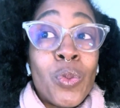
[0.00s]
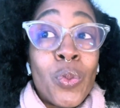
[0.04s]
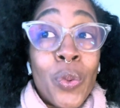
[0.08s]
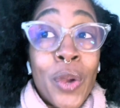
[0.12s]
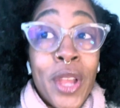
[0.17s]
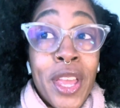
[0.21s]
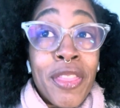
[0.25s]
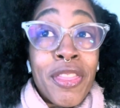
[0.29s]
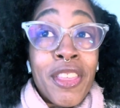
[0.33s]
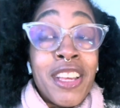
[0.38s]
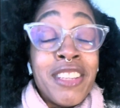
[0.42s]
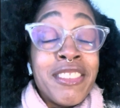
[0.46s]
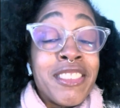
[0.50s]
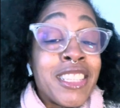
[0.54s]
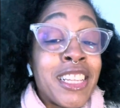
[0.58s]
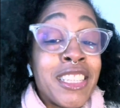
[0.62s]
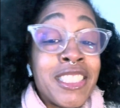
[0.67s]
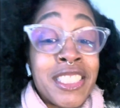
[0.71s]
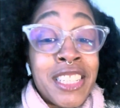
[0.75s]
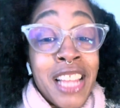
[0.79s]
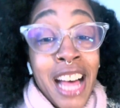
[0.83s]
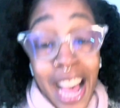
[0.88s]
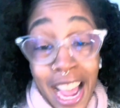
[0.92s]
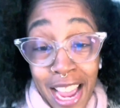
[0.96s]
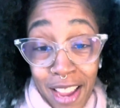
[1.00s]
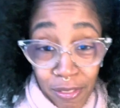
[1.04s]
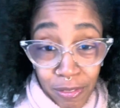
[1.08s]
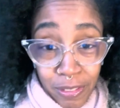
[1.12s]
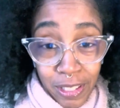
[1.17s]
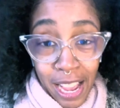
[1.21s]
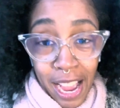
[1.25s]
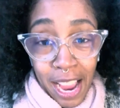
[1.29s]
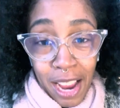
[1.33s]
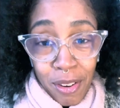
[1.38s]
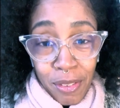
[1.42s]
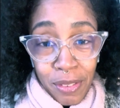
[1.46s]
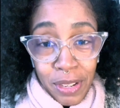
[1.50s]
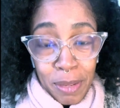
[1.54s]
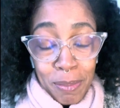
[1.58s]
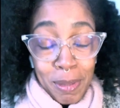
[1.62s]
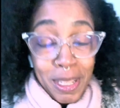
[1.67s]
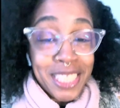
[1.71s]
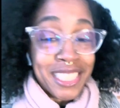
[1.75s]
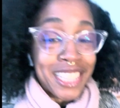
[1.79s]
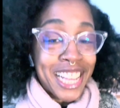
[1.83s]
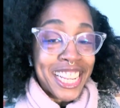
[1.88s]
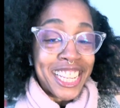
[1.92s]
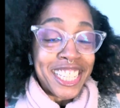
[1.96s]
It's a live diary
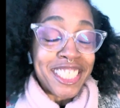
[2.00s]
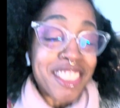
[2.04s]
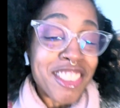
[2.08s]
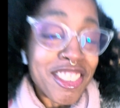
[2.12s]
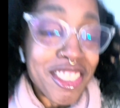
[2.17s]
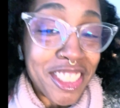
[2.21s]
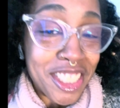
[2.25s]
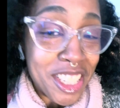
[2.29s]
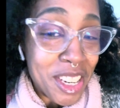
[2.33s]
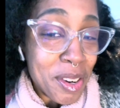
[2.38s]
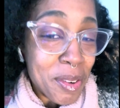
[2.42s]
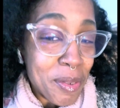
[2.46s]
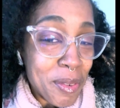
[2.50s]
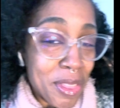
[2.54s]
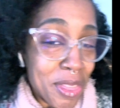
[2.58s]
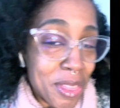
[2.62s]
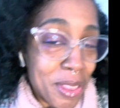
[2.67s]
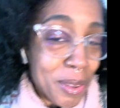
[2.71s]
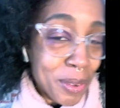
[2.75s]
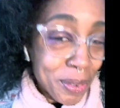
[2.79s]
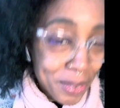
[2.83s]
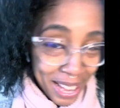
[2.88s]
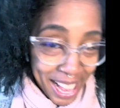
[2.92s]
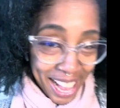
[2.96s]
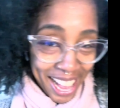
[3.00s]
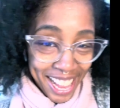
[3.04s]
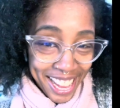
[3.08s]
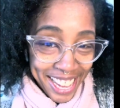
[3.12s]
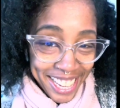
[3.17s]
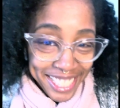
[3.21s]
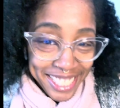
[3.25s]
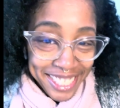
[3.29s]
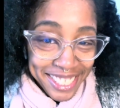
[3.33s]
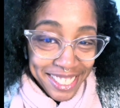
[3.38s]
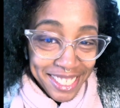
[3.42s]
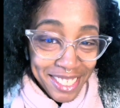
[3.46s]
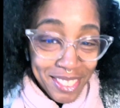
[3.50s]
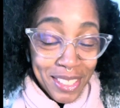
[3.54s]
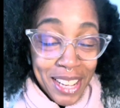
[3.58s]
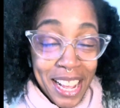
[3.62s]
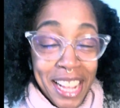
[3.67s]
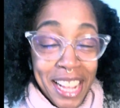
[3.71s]
because I get to share it with you guys. You